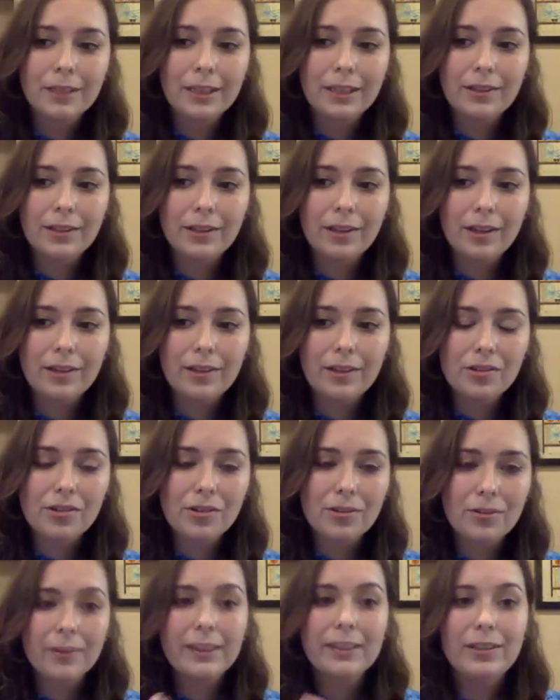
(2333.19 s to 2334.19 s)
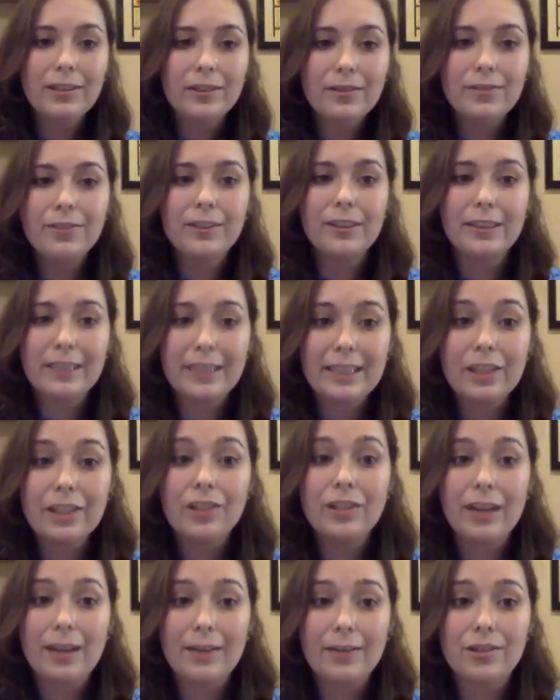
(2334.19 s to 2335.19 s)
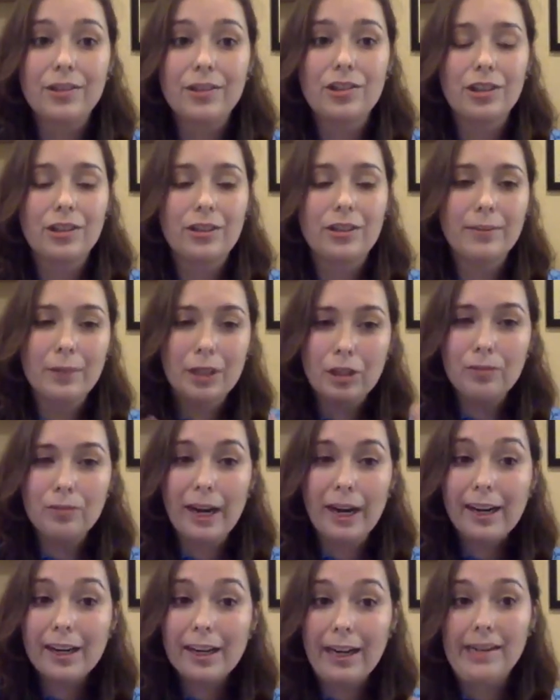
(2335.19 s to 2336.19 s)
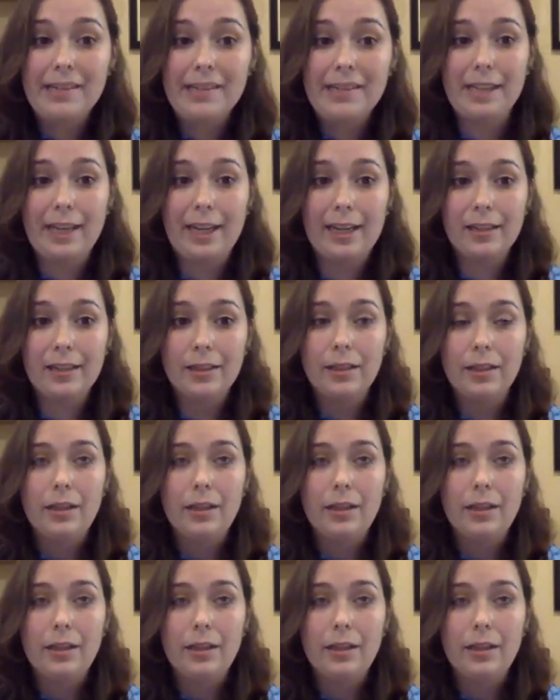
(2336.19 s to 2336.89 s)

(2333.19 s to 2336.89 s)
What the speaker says: There's a real feeling that you can have to a joke. And when you recognize that,